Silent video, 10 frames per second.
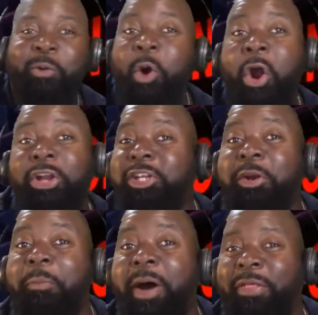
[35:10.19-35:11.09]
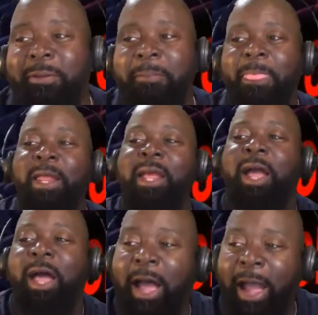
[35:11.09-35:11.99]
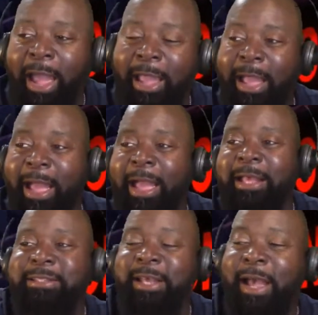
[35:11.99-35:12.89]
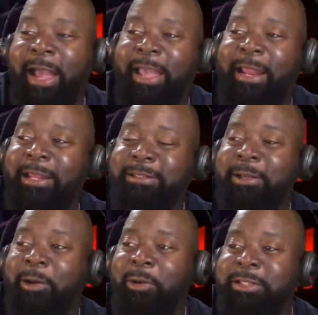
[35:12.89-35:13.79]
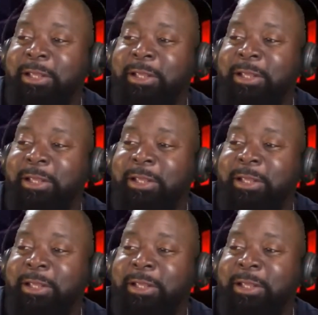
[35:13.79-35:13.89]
Word to the mother. All right, guys. All right, let's go.